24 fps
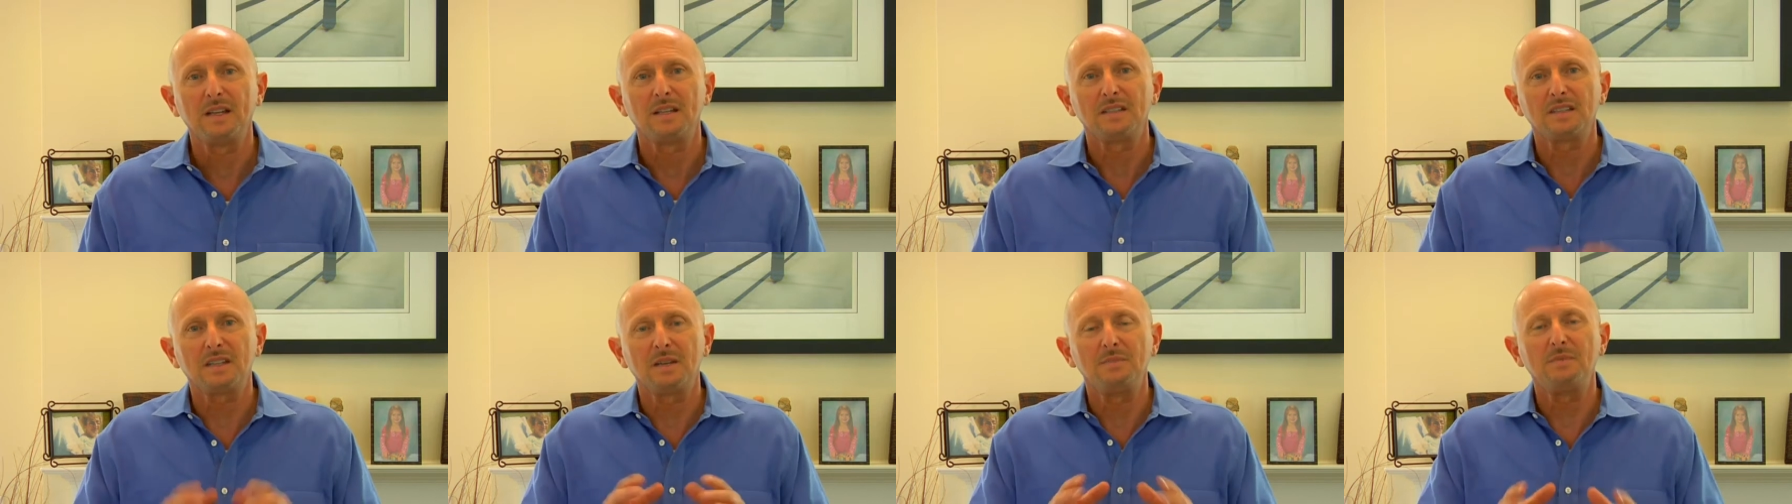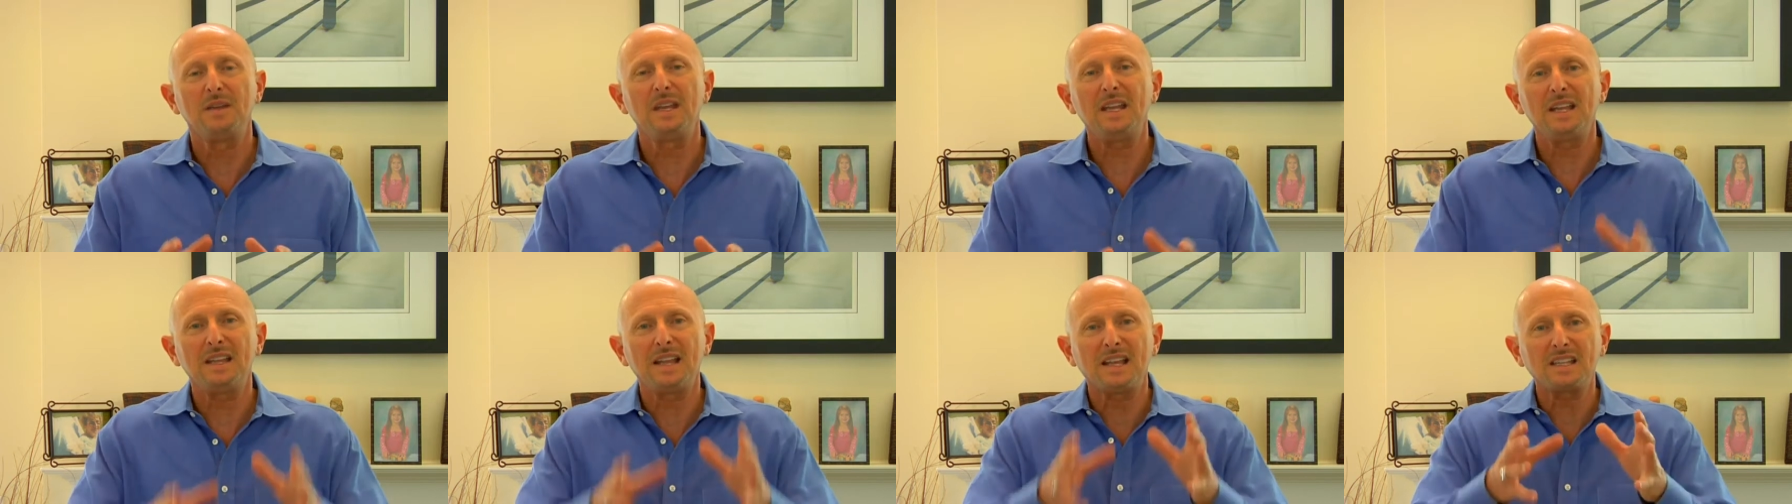to
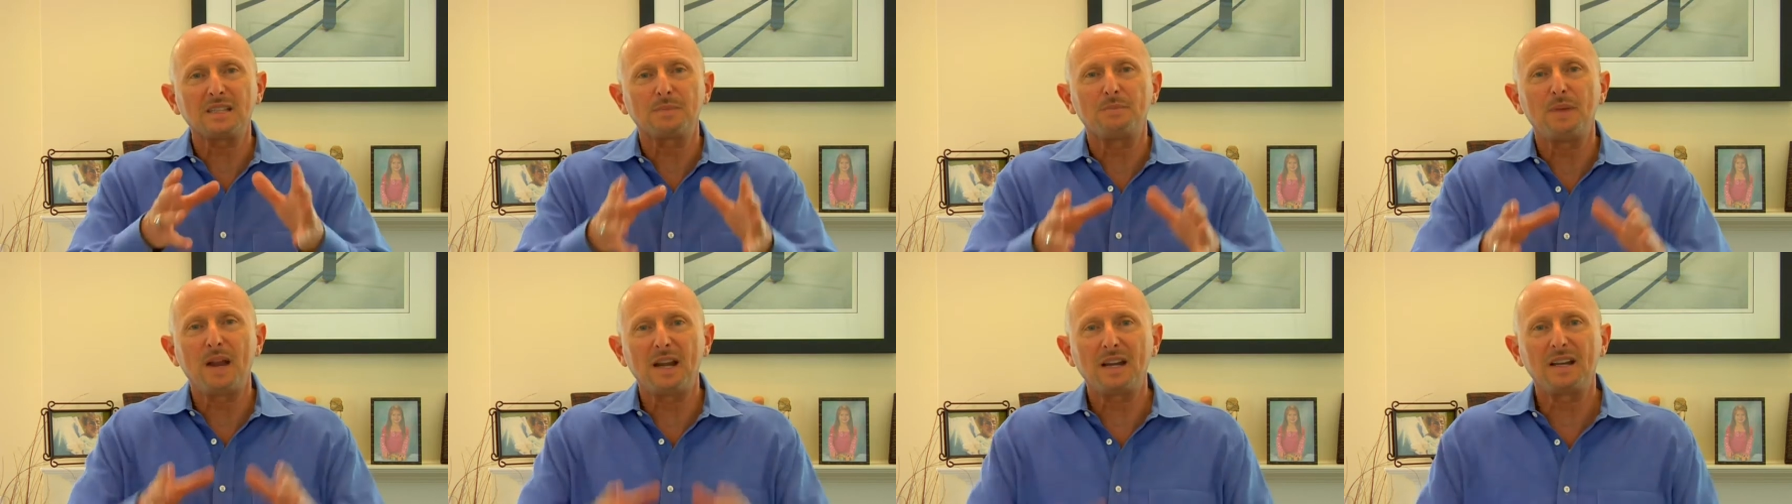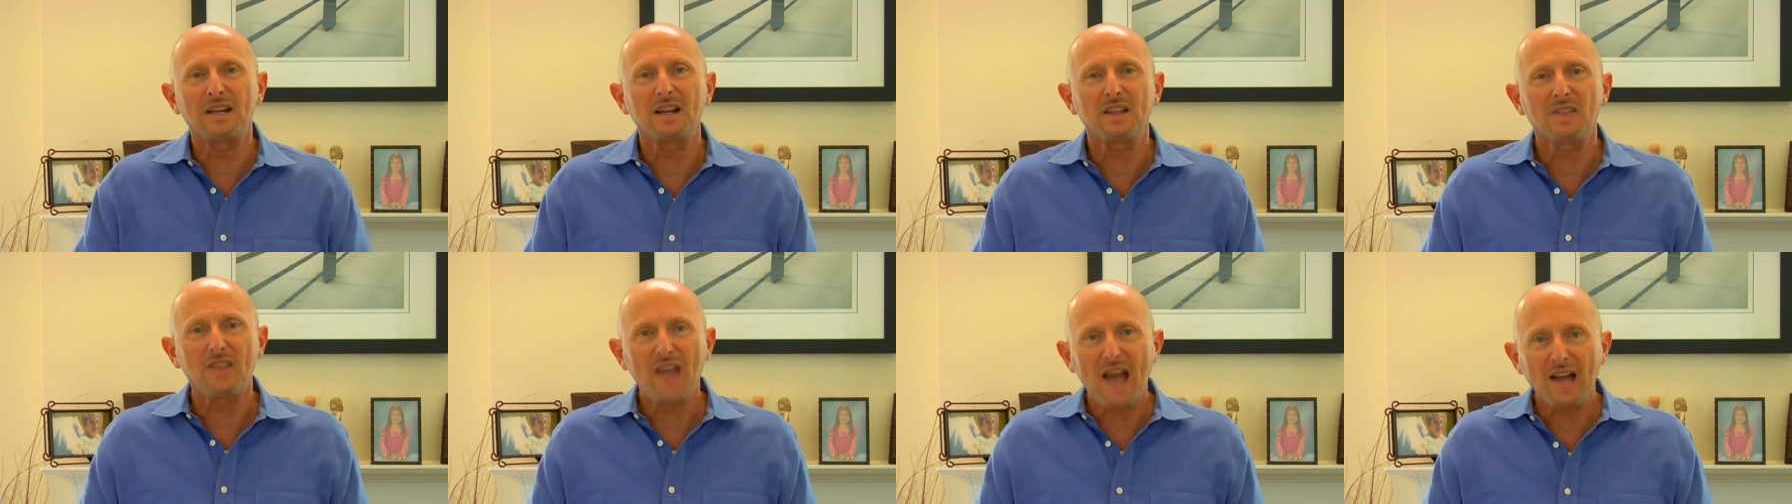me, that's better
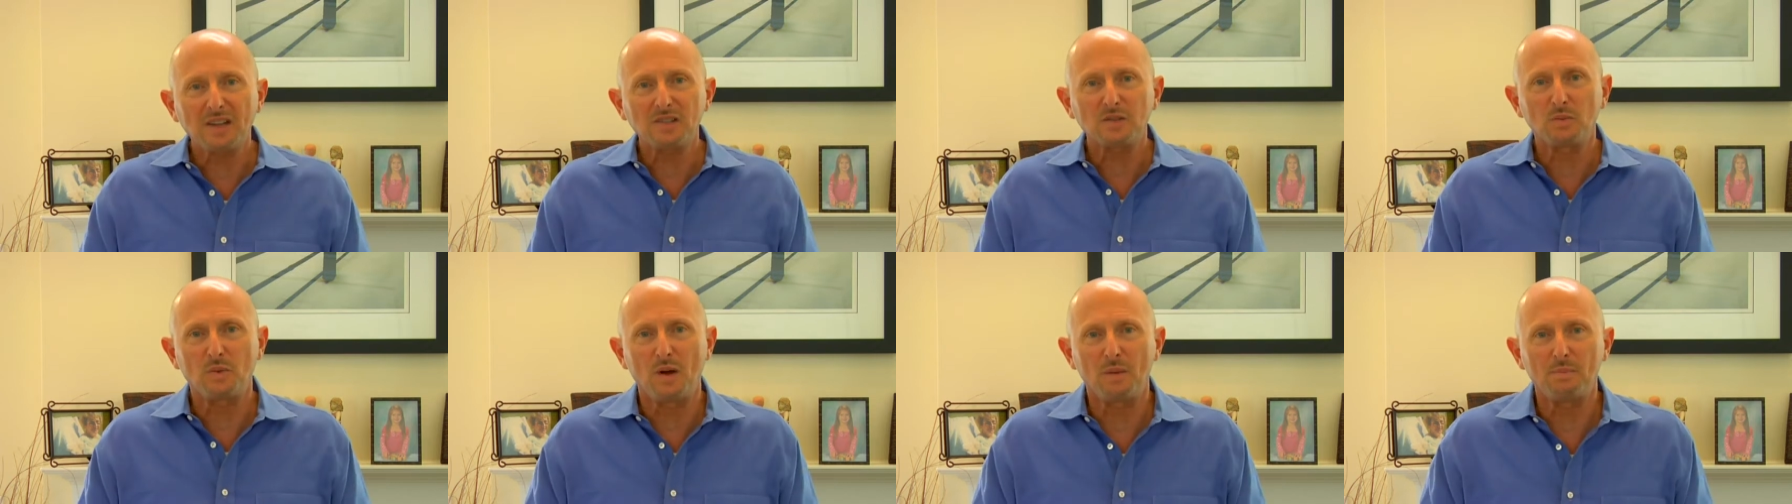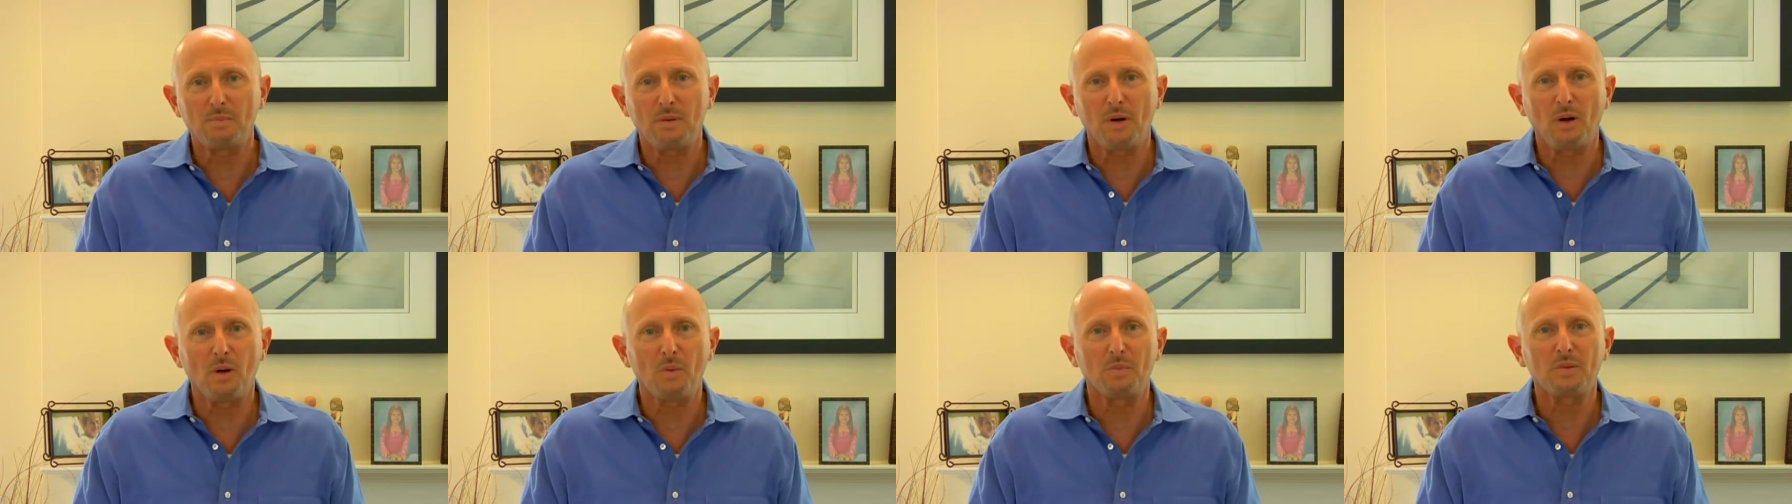than a 1000 watt
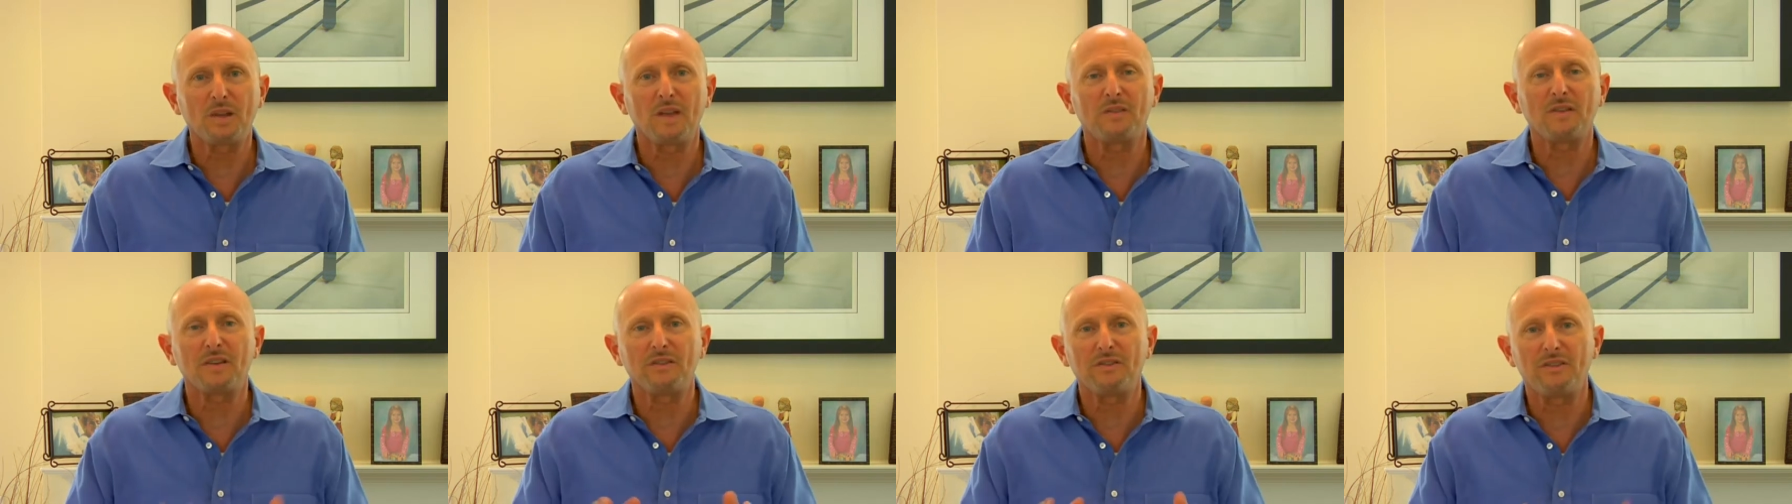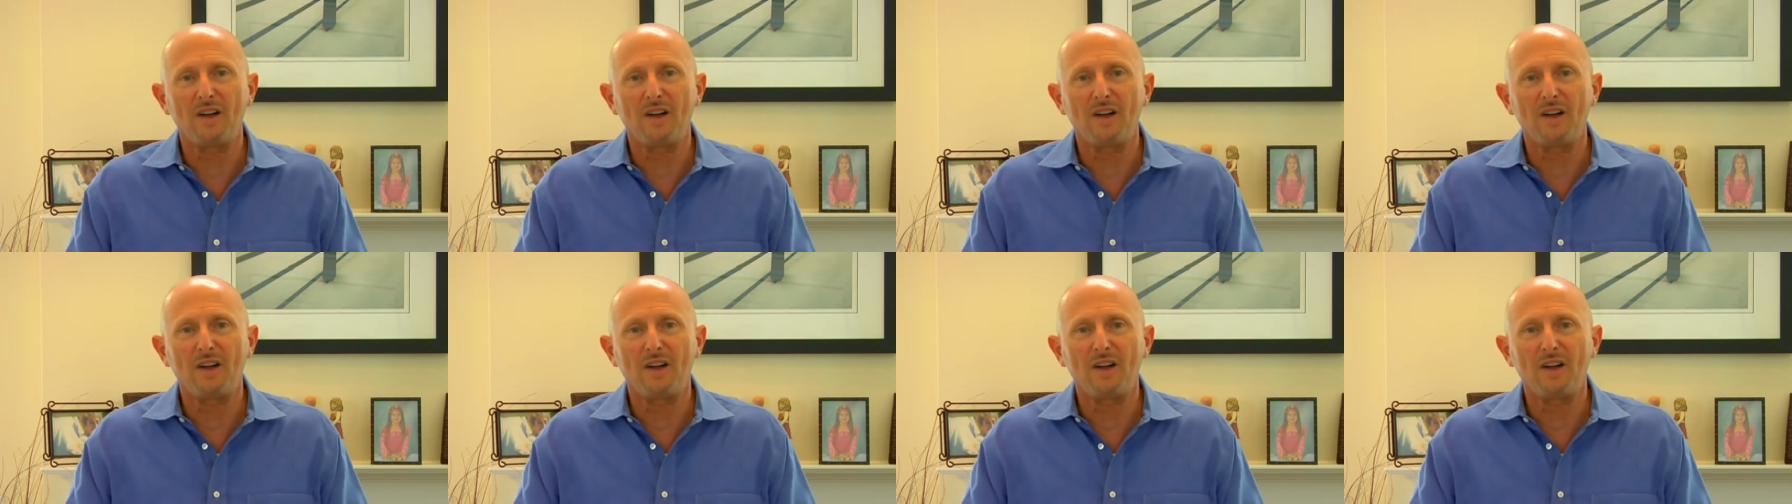bulb giving